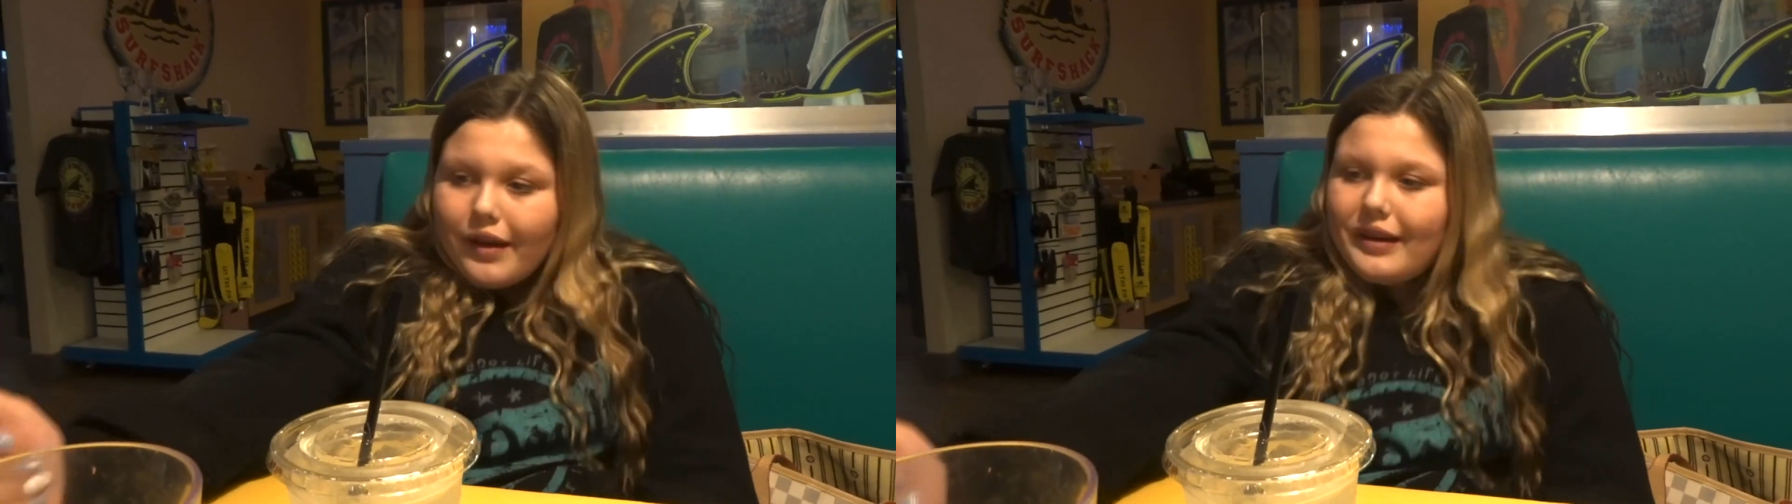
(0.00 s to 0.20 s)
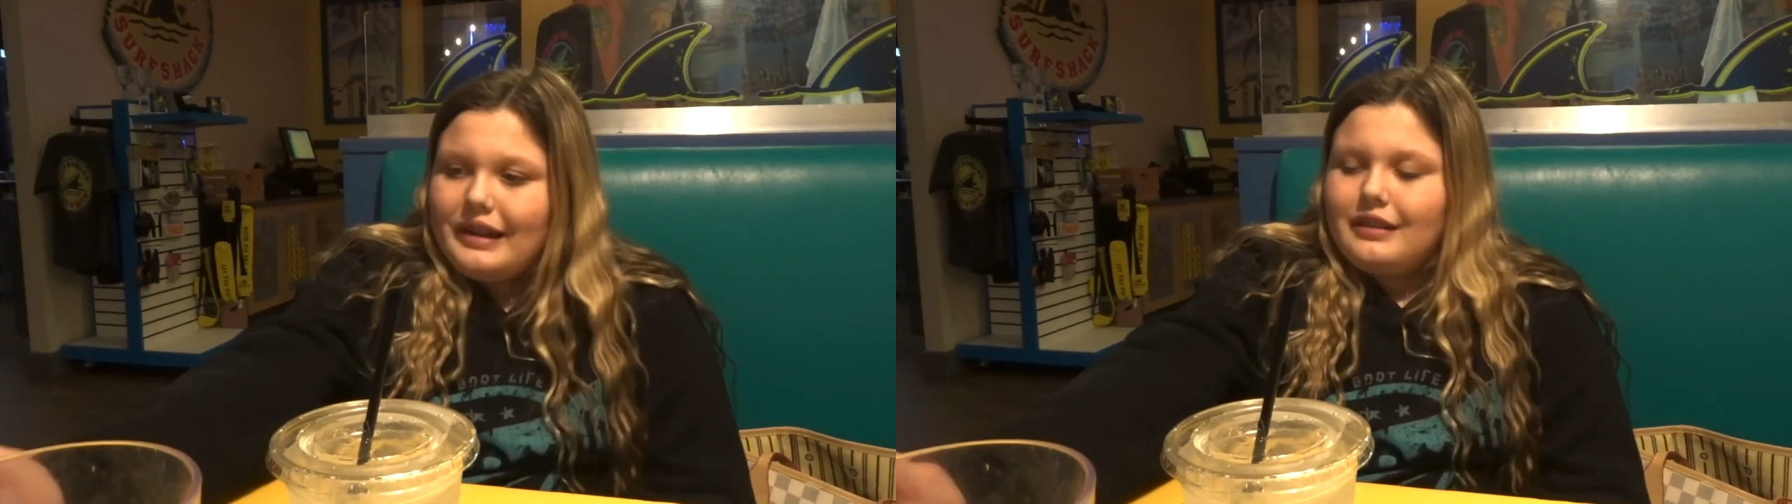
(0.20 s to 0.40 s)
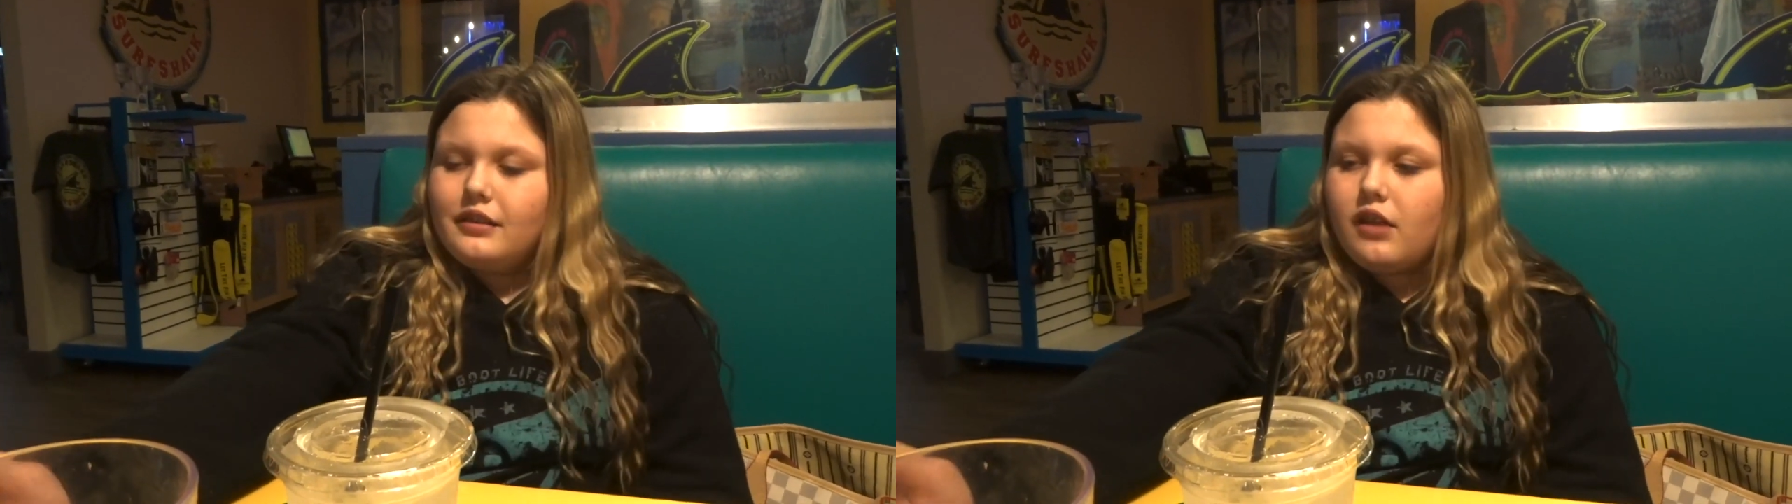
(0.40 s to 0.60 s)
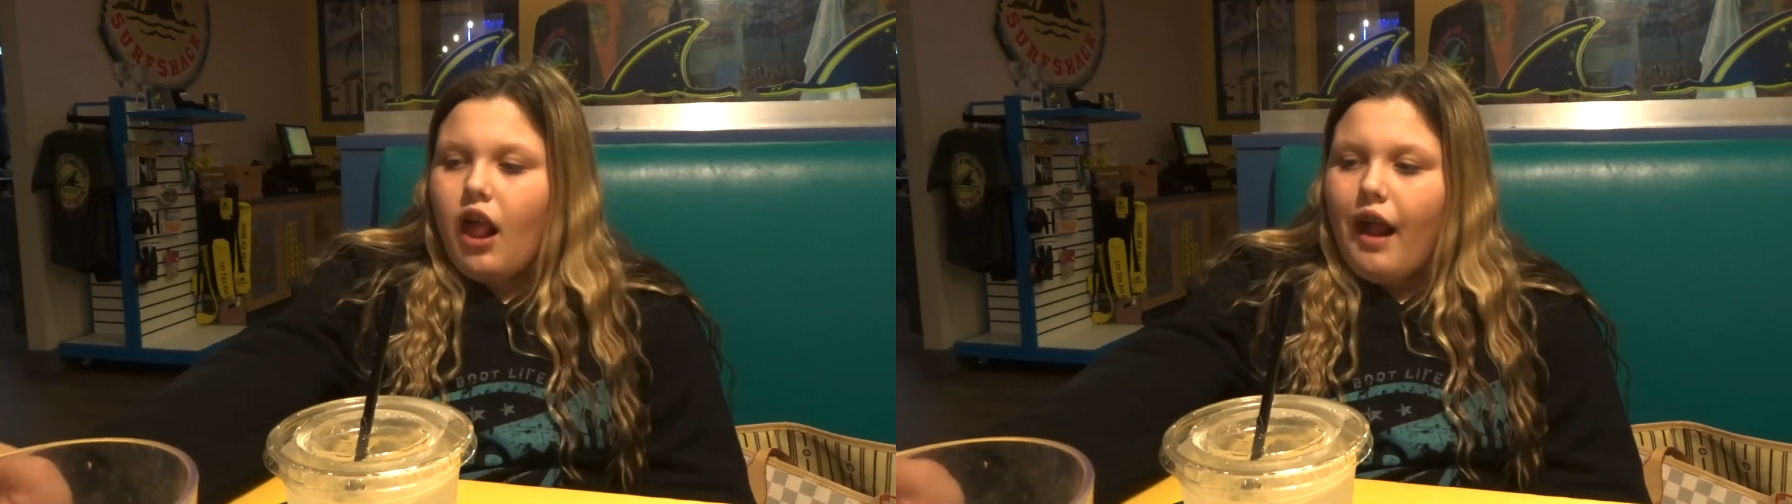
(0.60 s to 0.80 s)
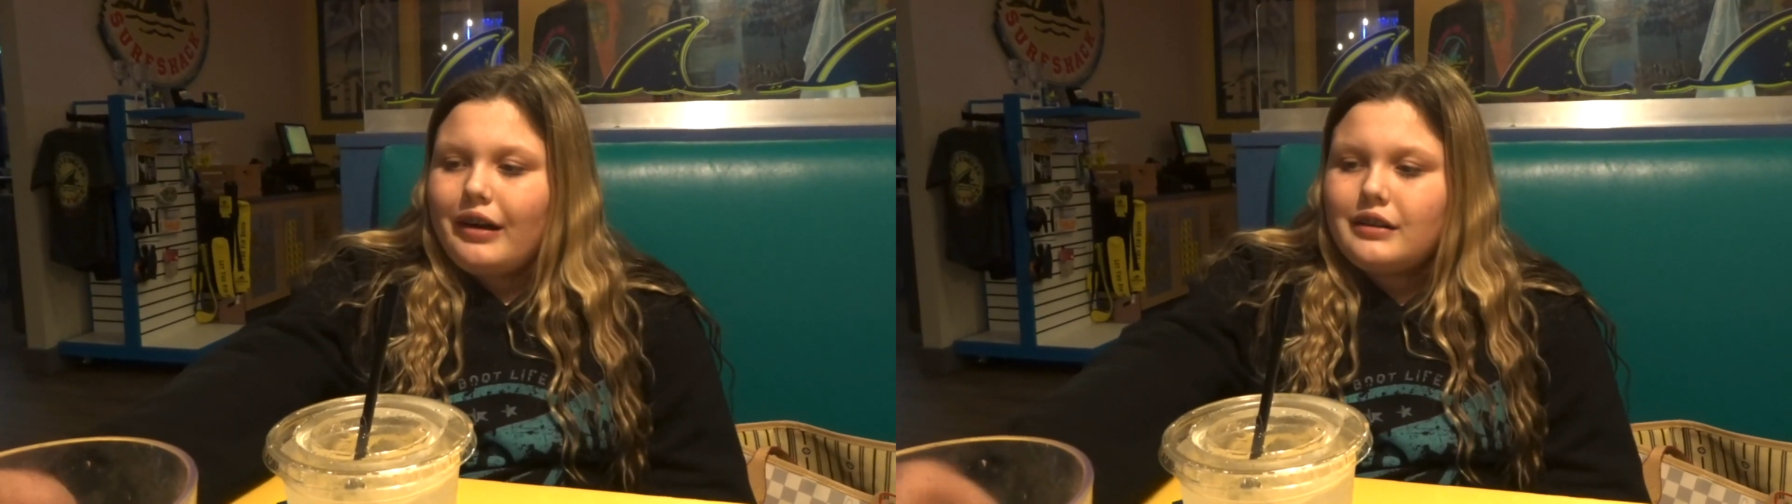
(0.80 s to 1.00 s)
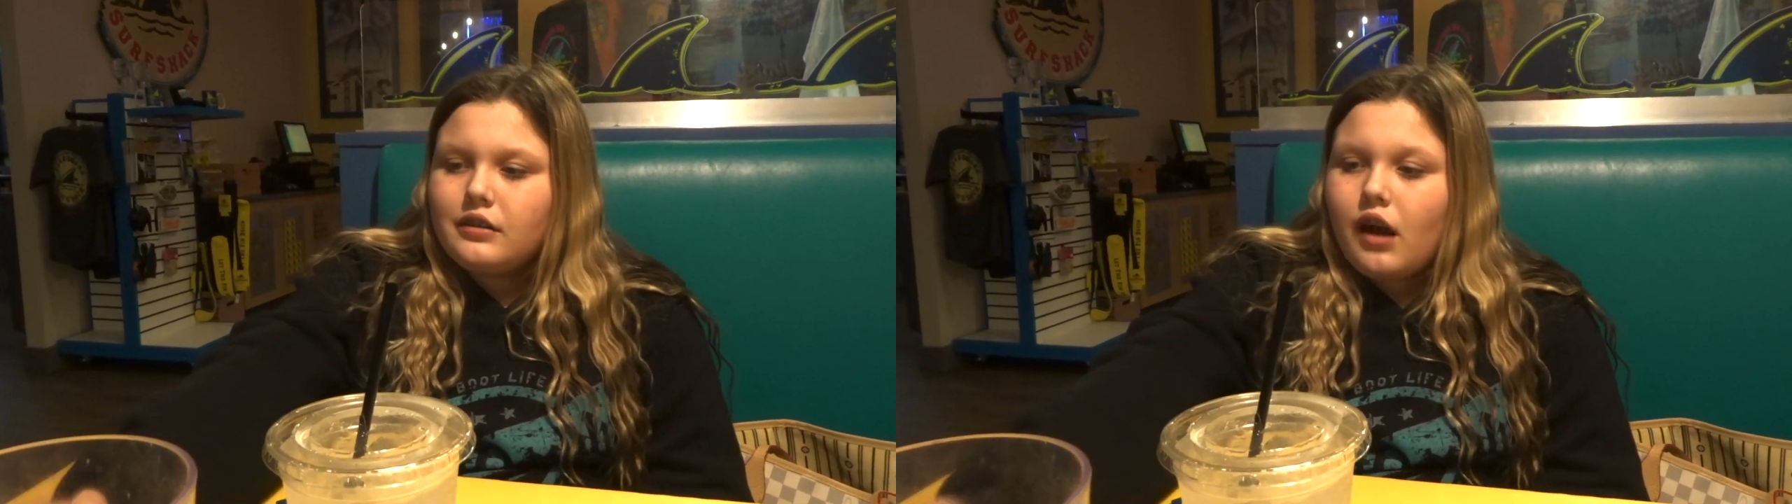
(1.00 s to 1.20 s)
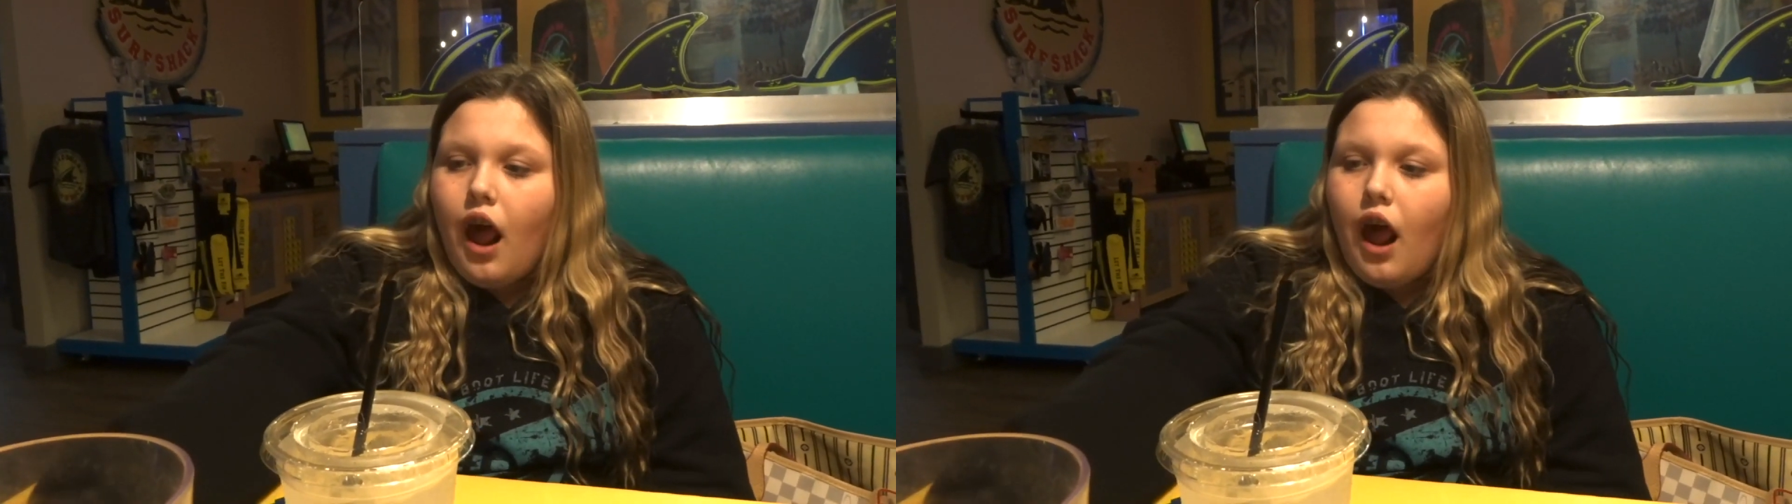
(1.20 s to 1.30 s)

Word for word: in? No.